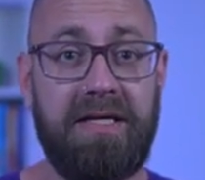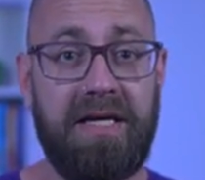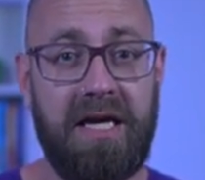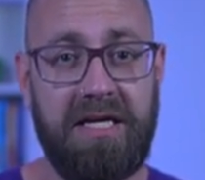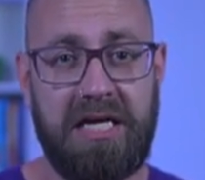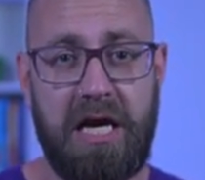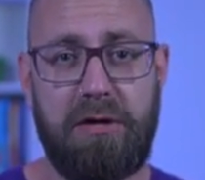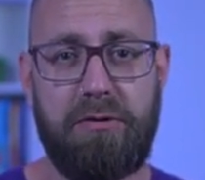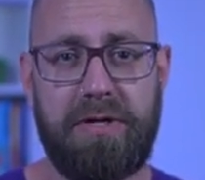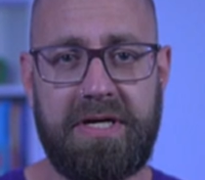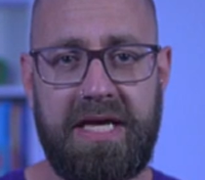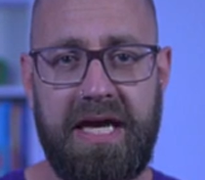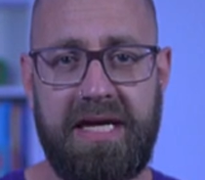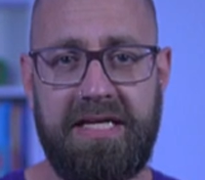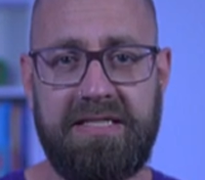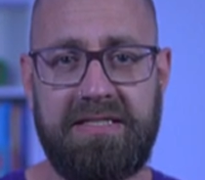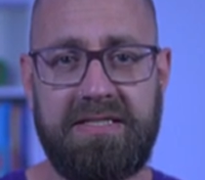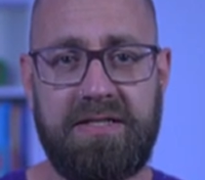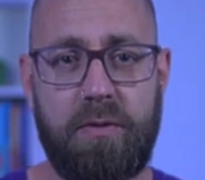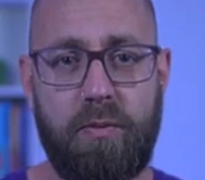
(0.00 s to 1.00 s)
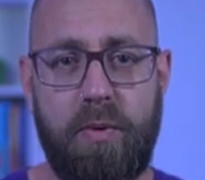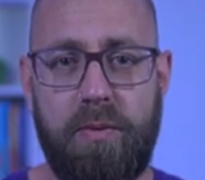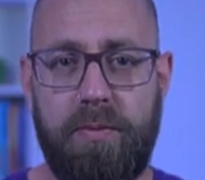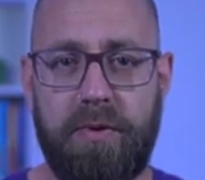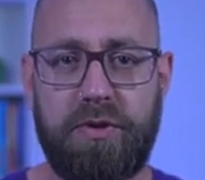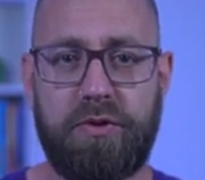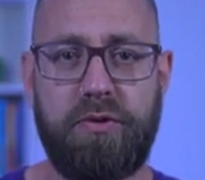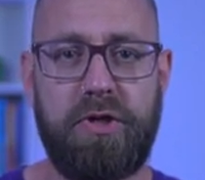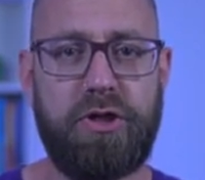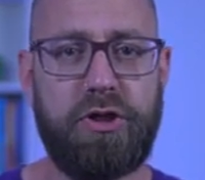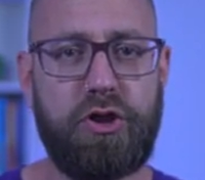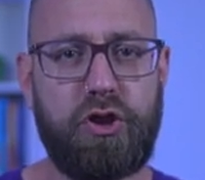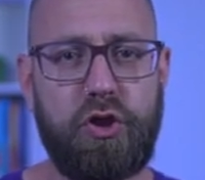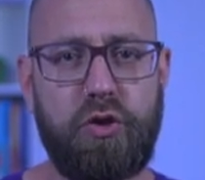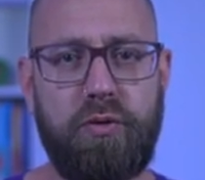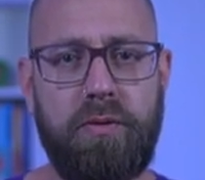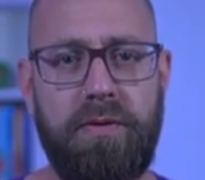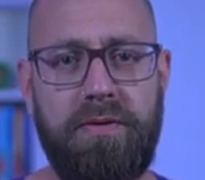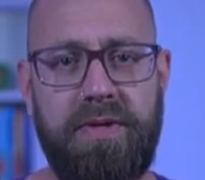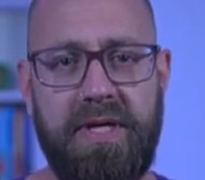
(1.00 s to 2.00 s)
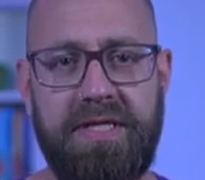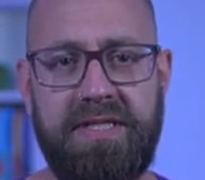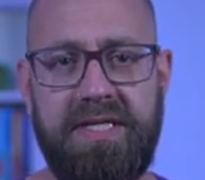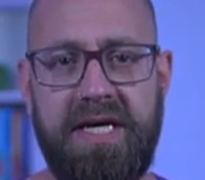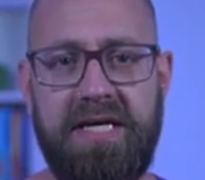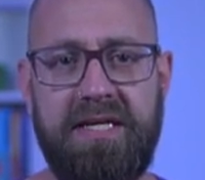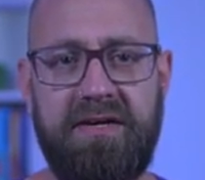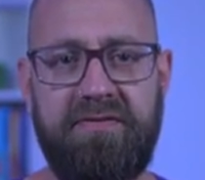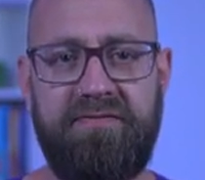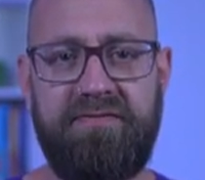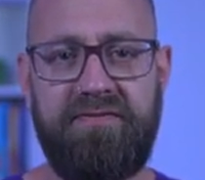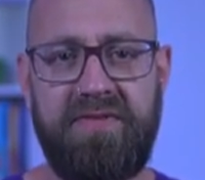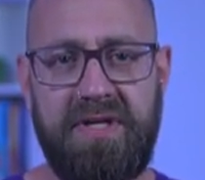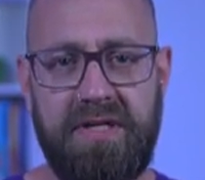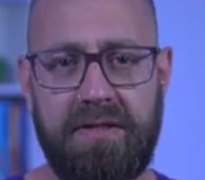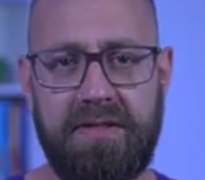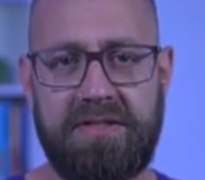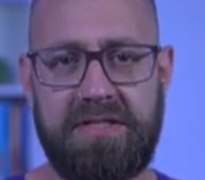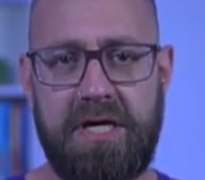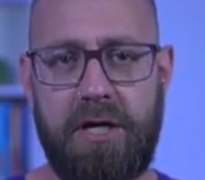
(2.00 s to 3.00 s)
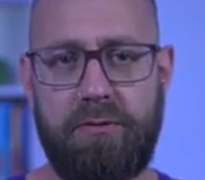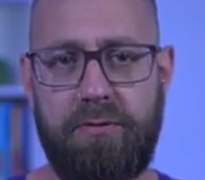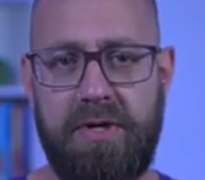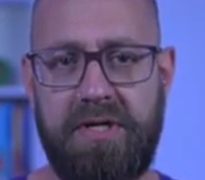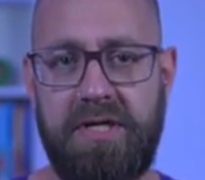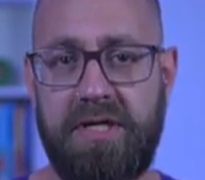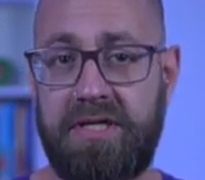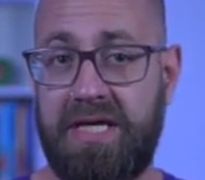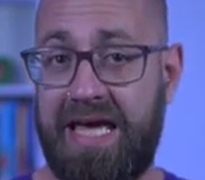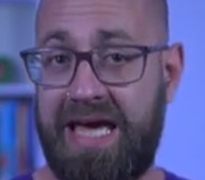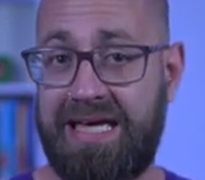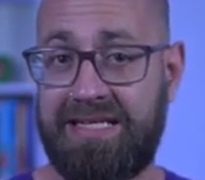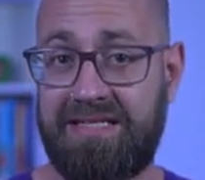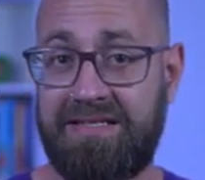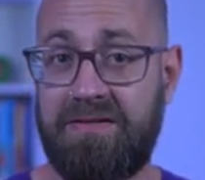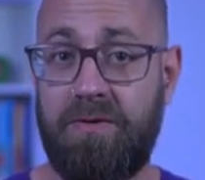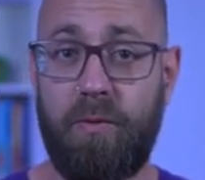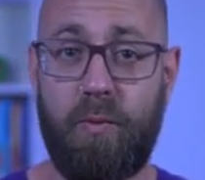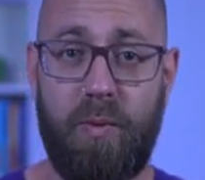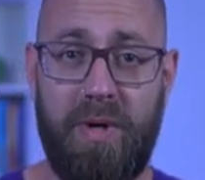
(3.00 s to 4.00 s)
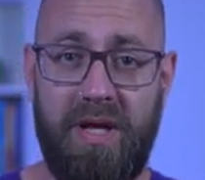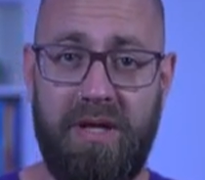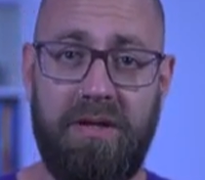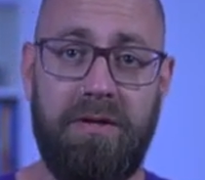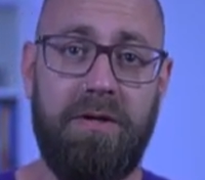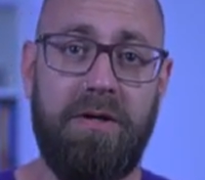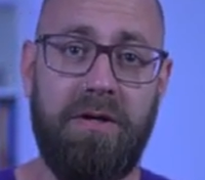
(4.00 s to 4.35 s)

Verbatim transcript: In our case, we want to ensure that data fields are rendered as, well,